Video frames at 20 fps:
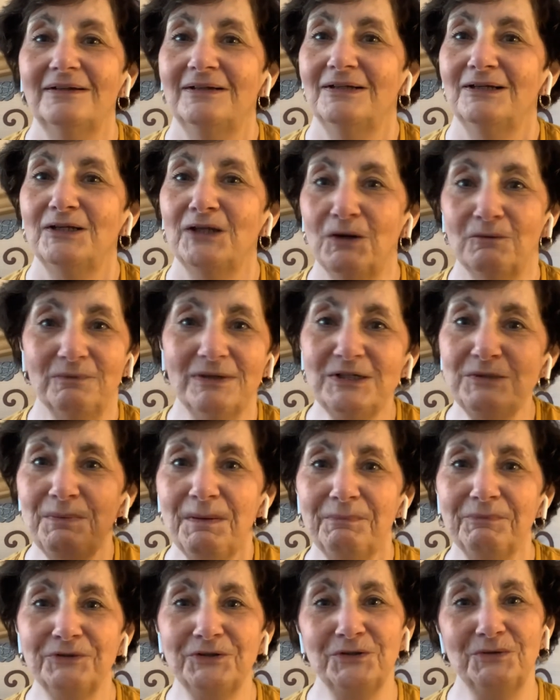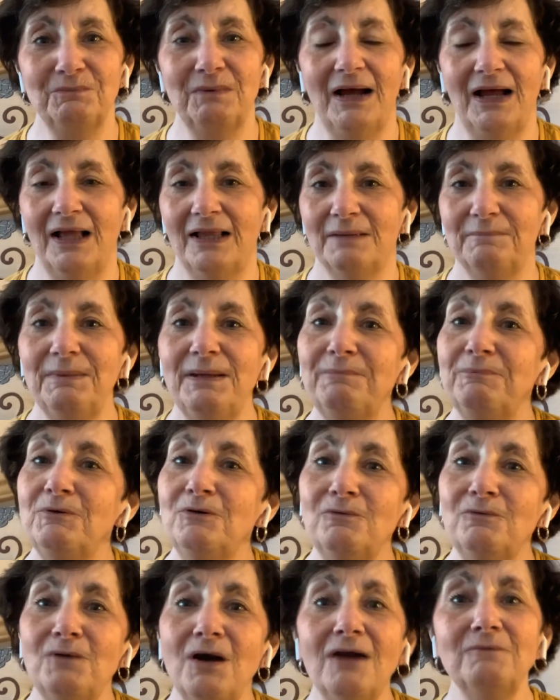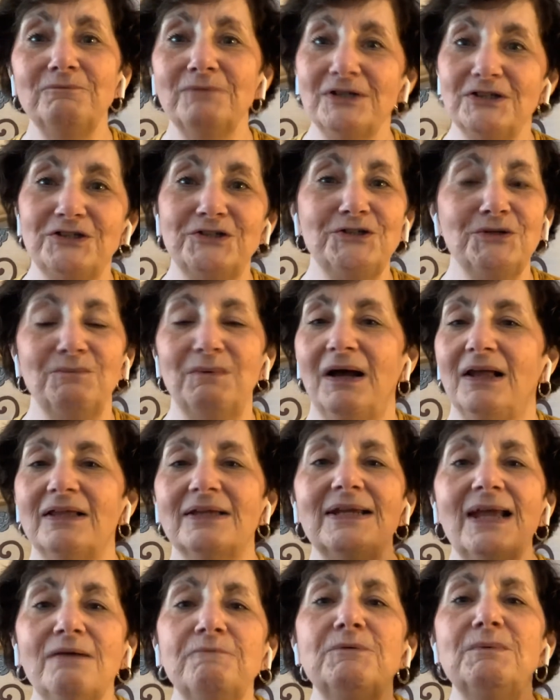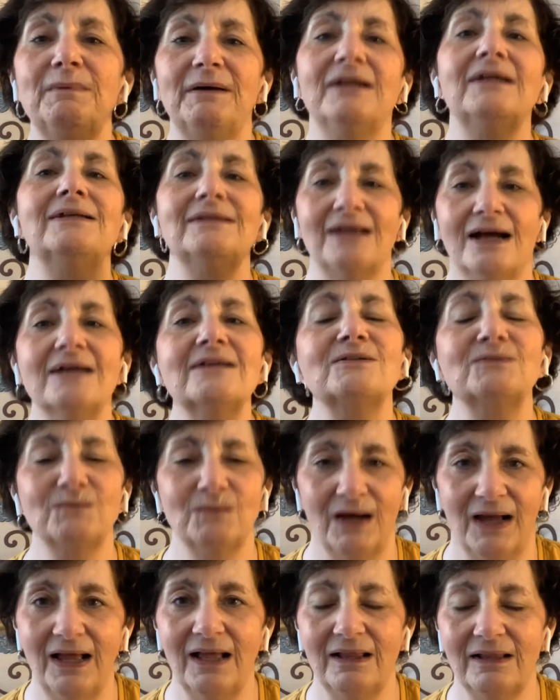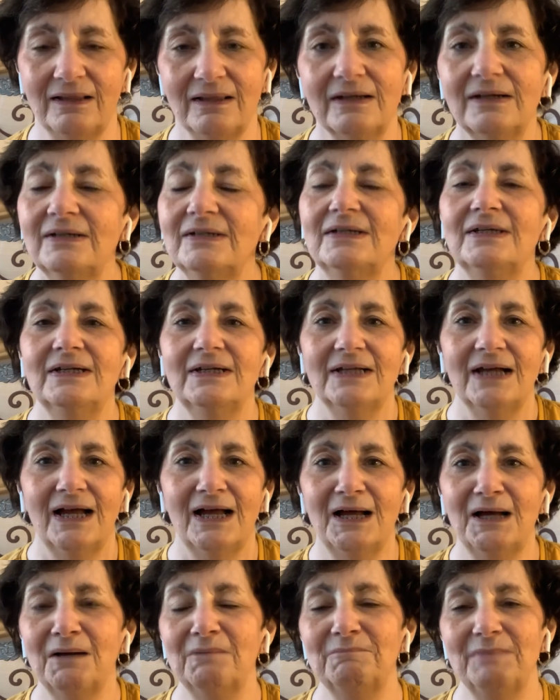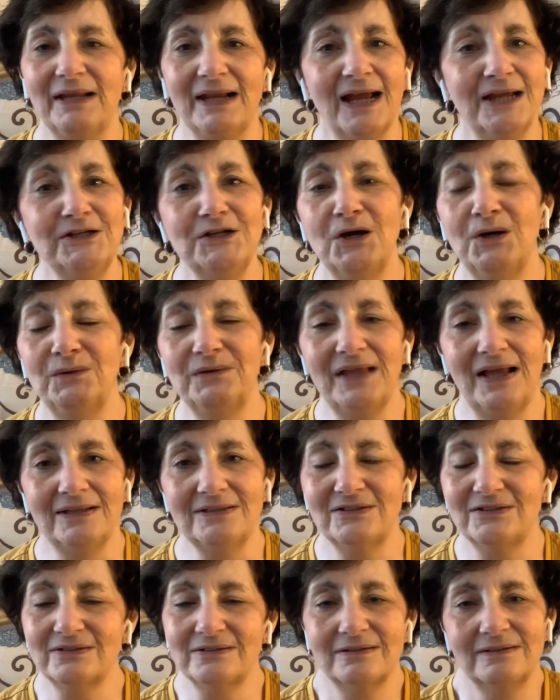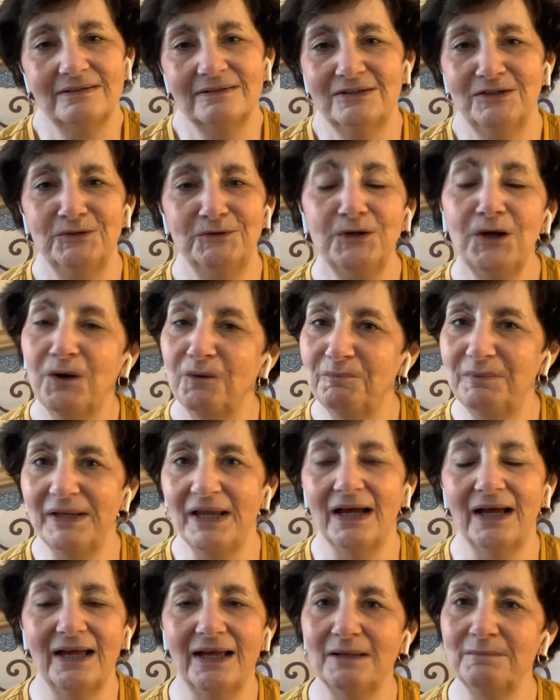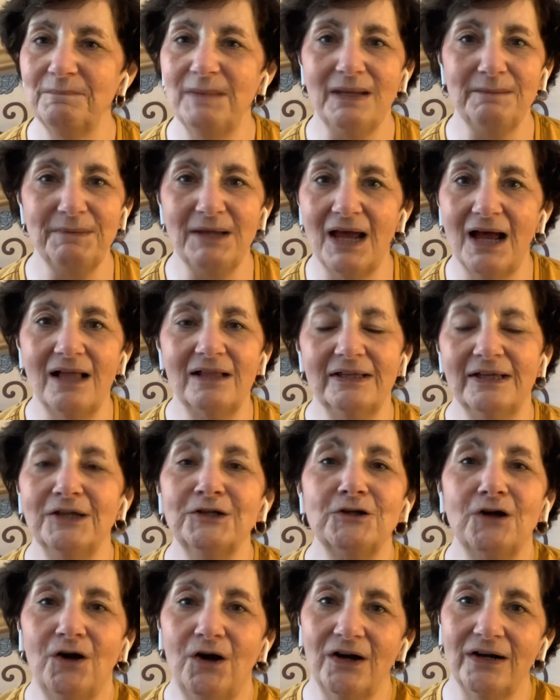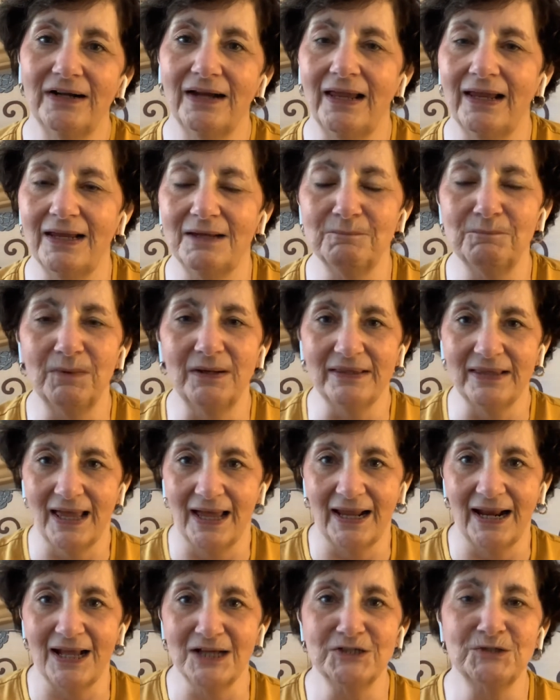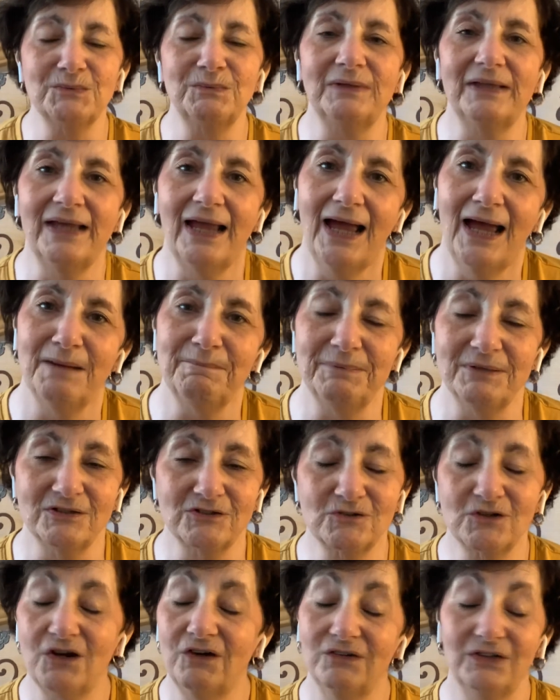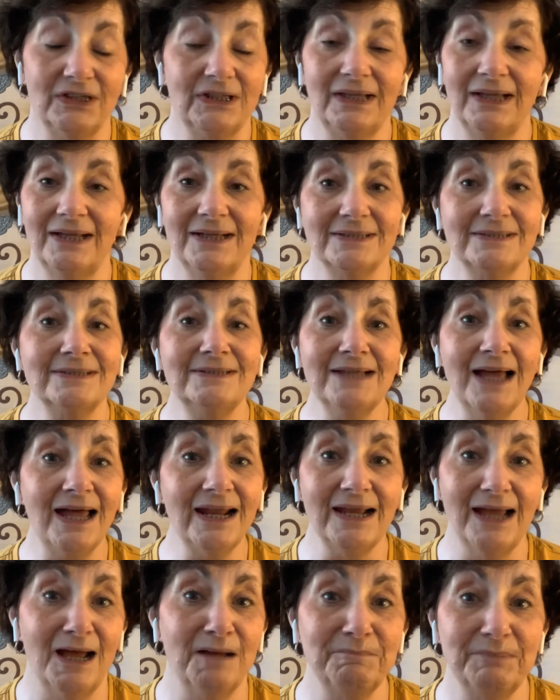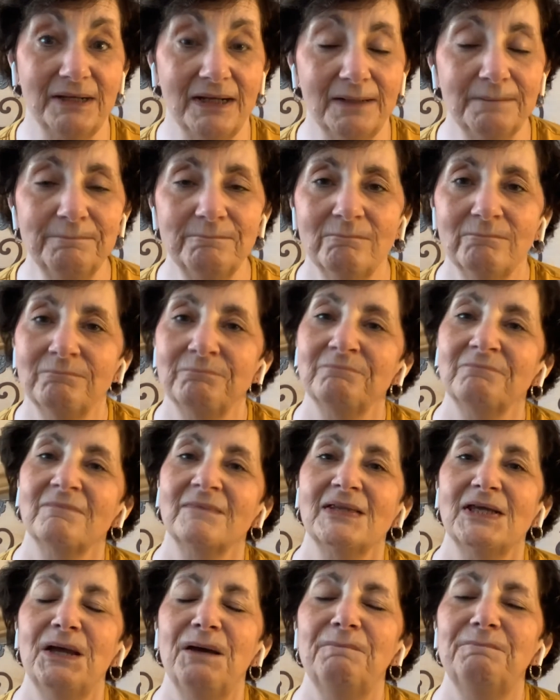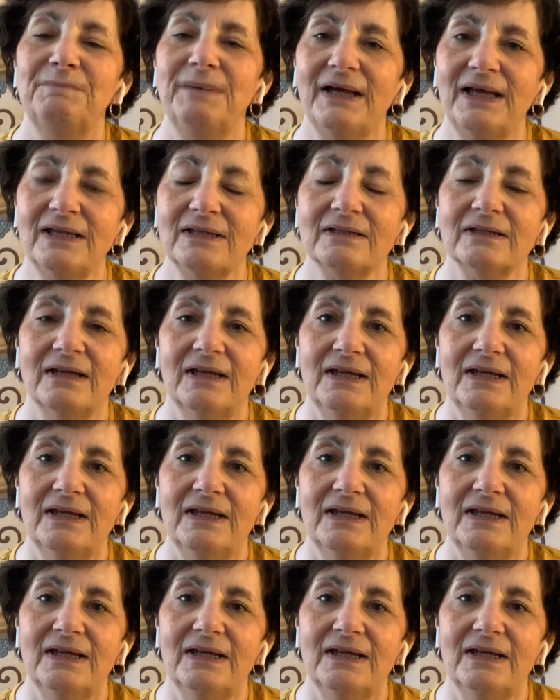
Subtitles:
Rich people do well, and people who aren't rich do well, and everybody does well. And I know that's utopia, and maybe I'll incarnate when that actually happens. Currently, it's not happening. But